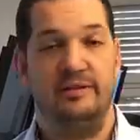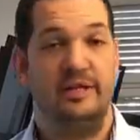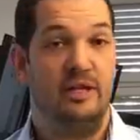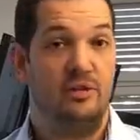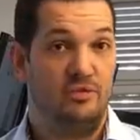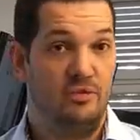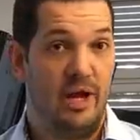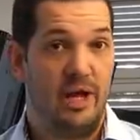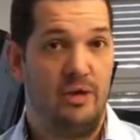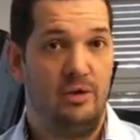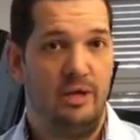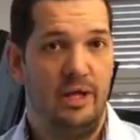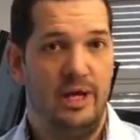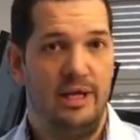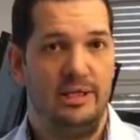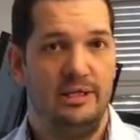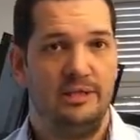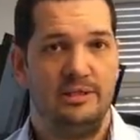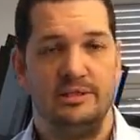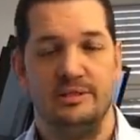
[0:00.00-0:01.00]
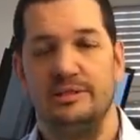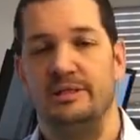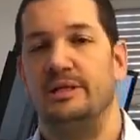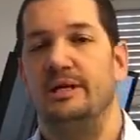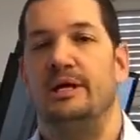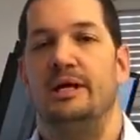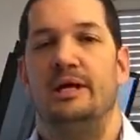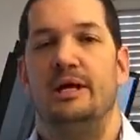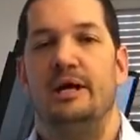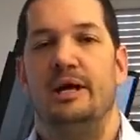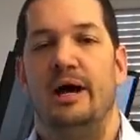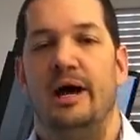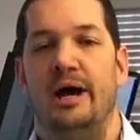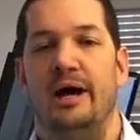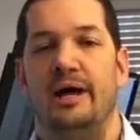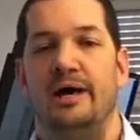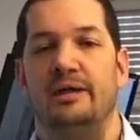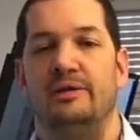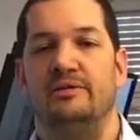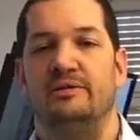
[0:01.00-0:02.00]
they're regulated.
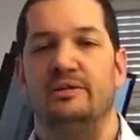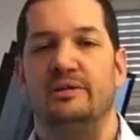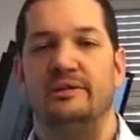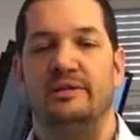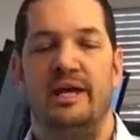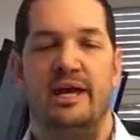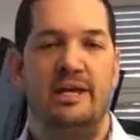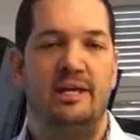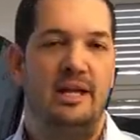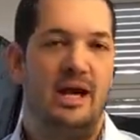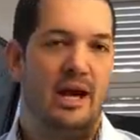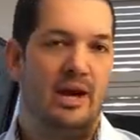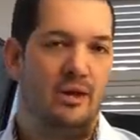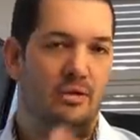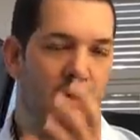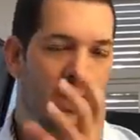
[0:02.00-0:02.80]
And they now